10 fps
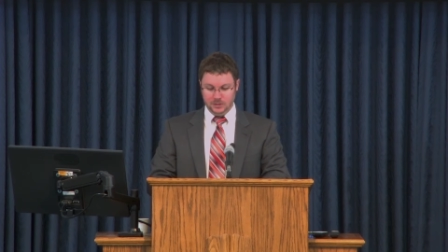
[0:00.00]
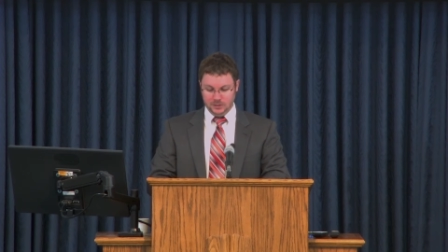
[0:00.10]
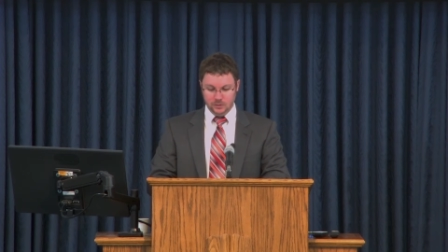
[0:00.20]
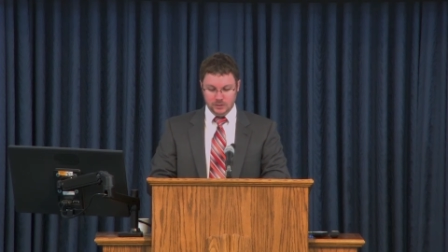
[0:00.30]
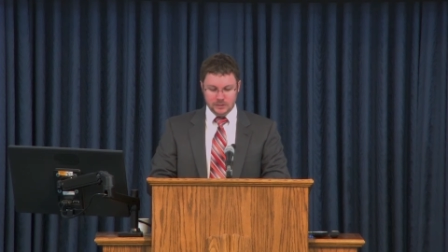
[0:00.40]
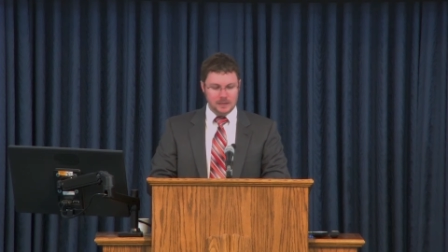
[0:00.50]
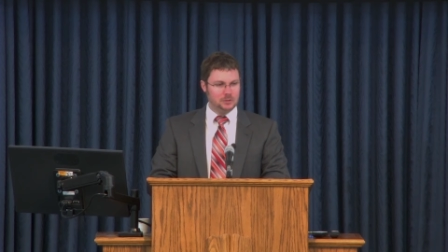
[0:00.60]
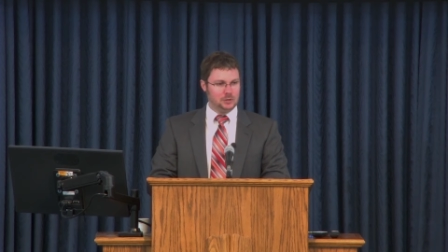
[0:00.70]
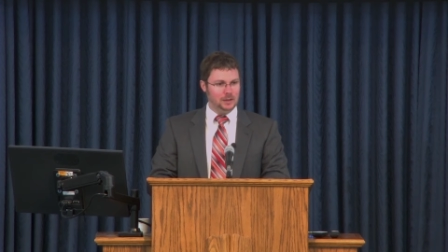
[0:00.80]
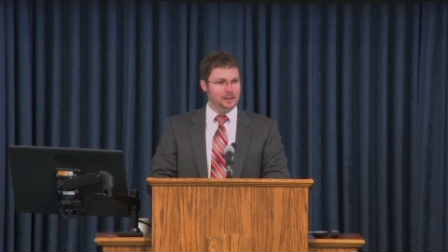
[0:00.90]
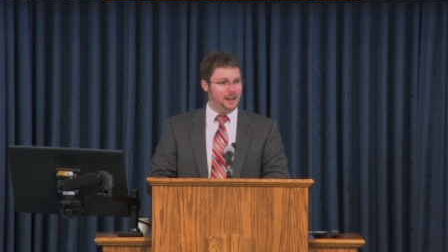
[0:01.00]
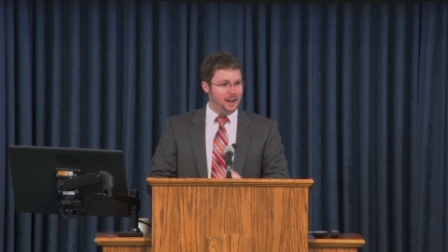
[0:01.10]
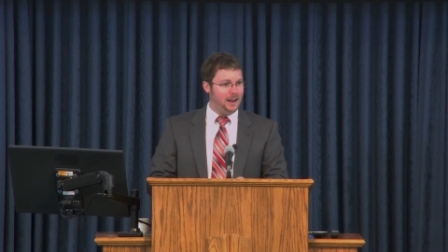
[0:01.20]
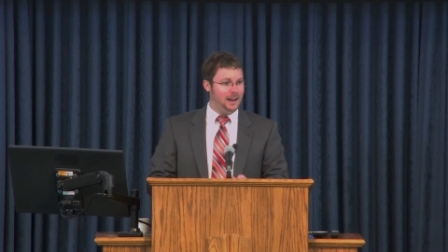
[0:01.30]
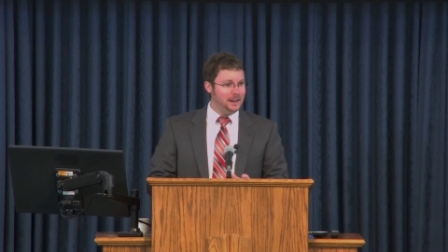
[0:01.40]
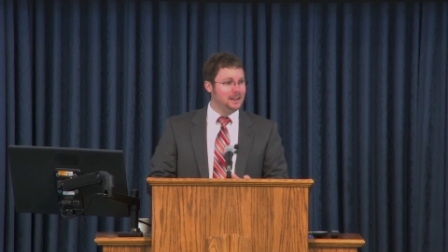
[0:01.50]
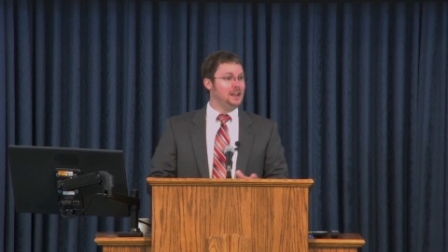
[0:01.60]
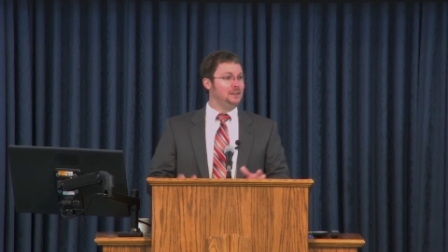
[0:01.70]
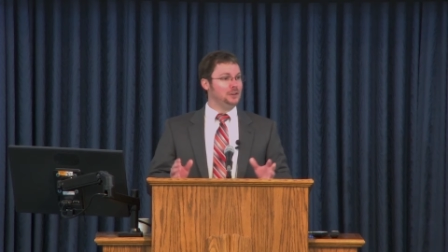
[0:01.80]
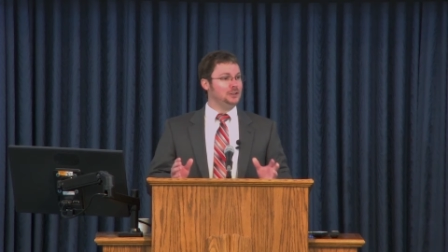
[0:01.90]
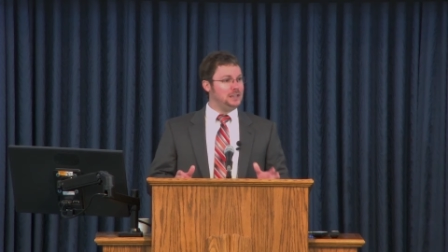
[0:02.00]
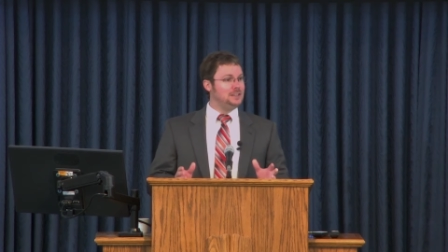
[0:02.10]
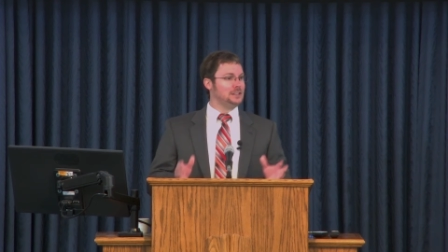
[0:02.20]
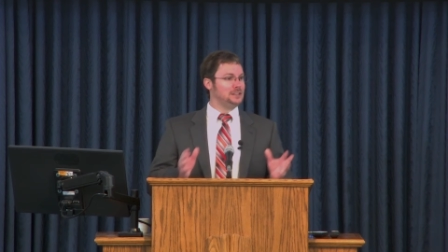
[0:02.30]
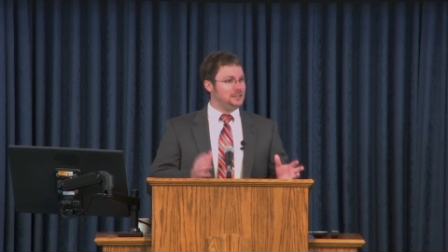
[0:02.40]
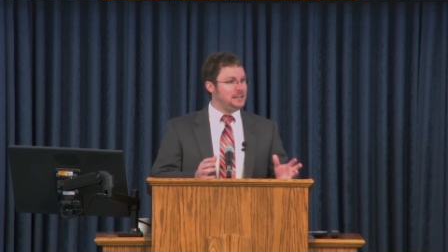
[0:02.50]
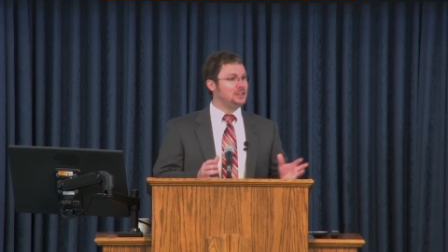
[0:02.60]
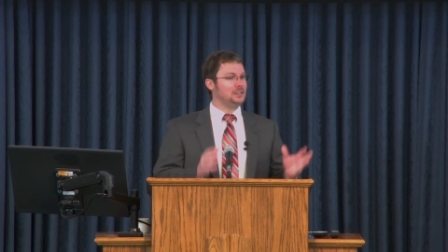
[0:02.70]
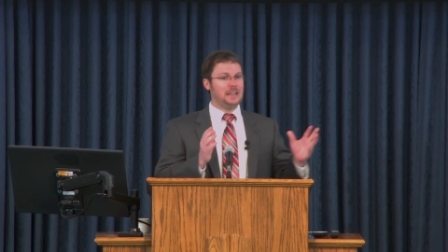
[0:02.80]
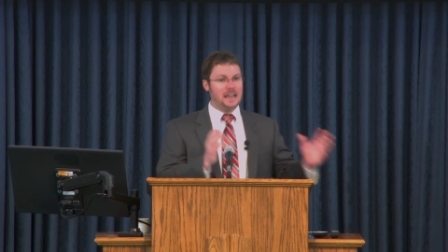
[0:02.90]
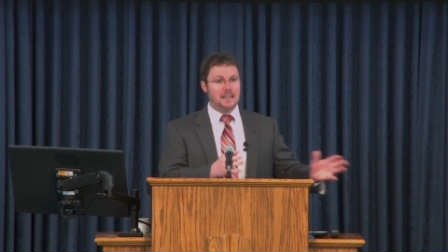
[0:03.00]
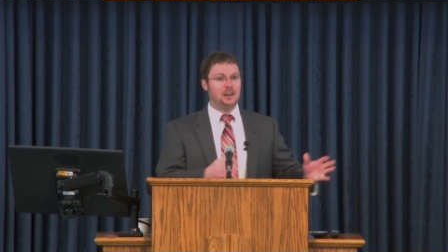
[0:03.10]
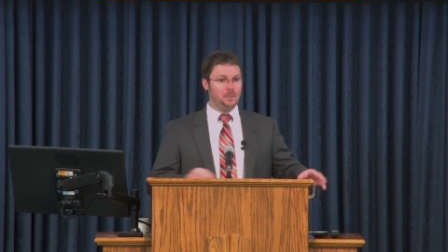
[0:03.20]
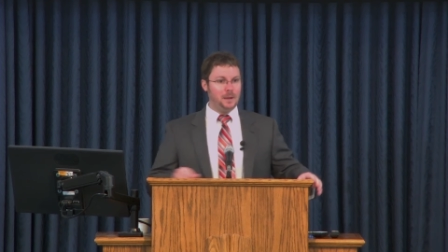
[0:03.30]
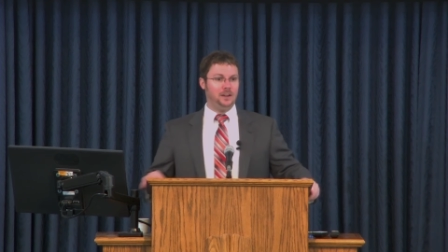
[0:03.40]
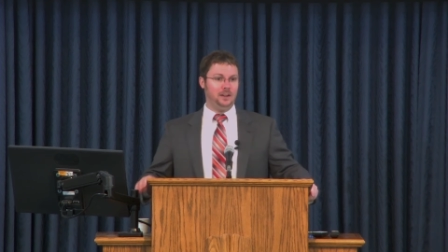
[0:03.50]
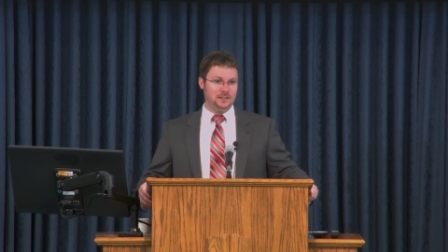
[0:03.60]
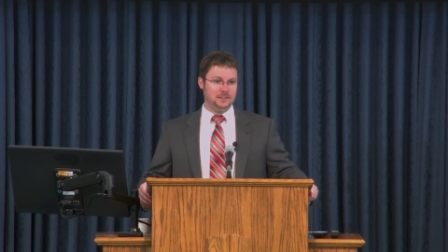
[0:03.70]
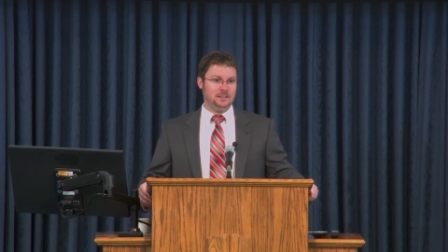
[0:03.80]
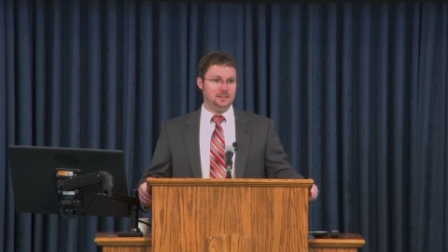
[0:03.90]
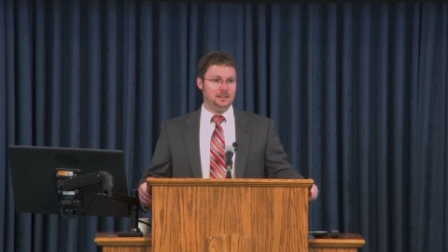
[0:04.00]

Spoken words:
So it seems really odd for Jesus to teach us to hate our parents,